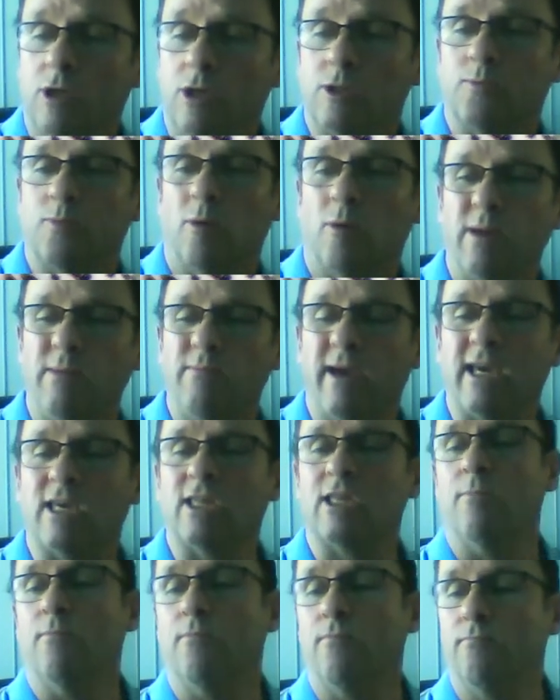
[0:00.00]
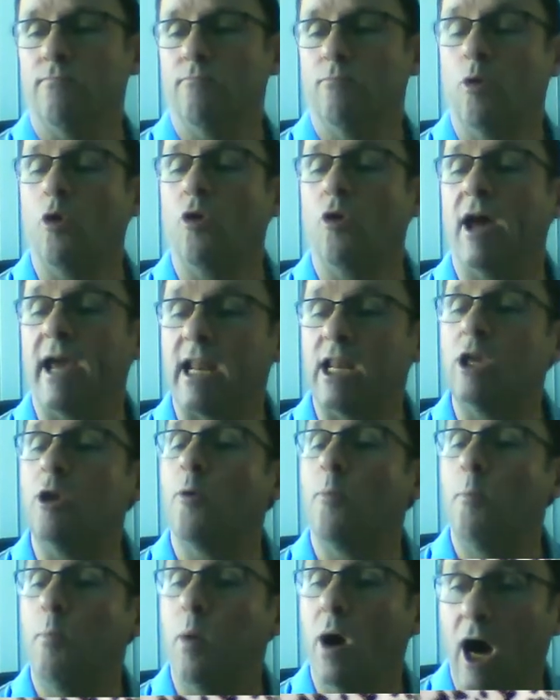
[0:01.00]
which probably makes it more likely
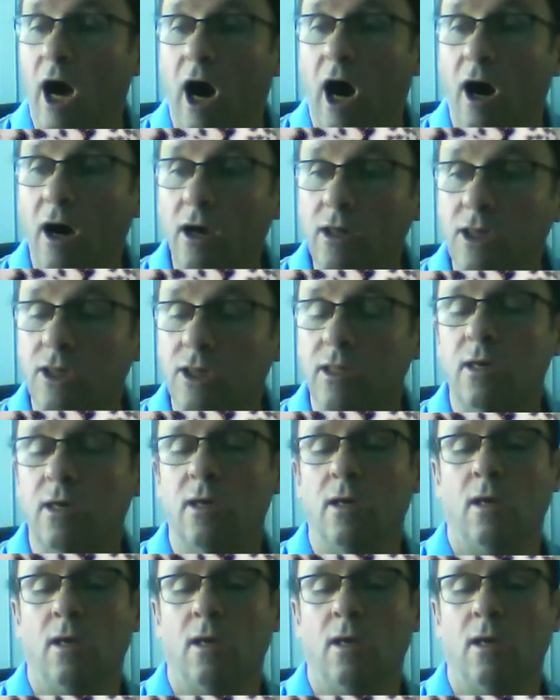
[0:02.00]
you'll pass.